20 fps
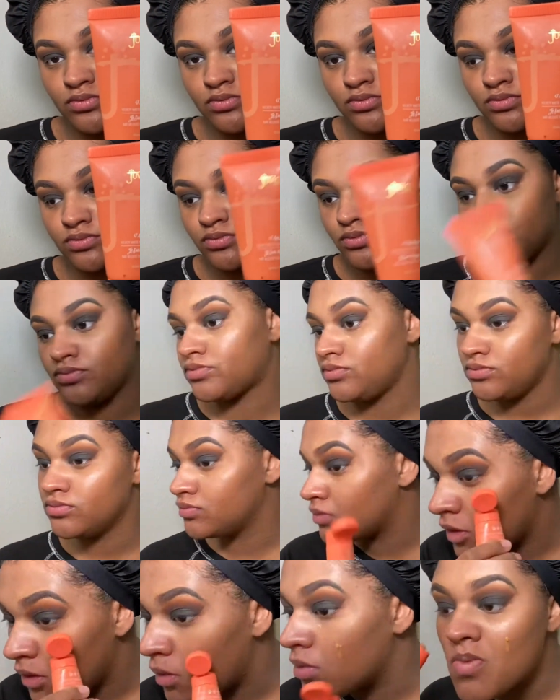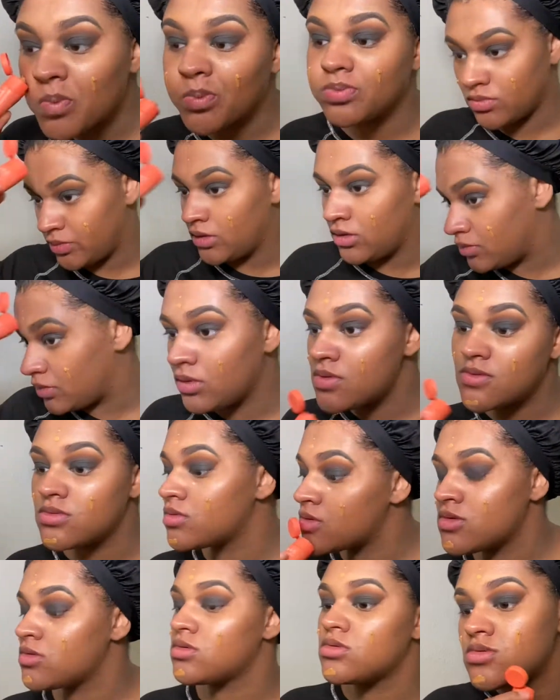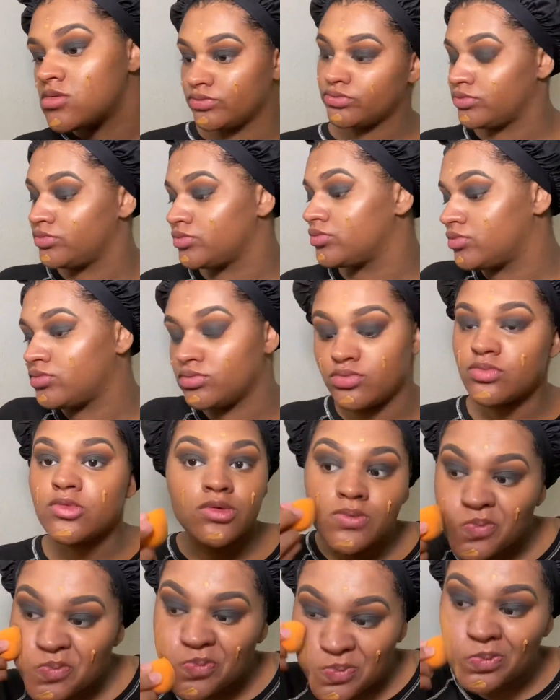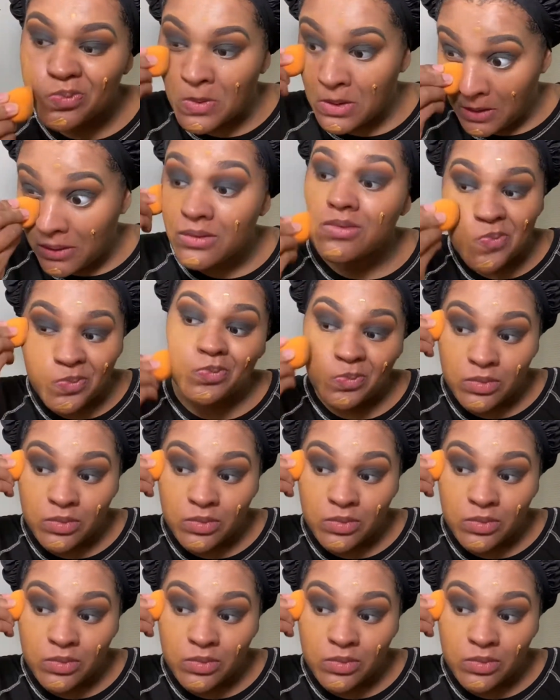box below. And now I'm taking my Juvias Place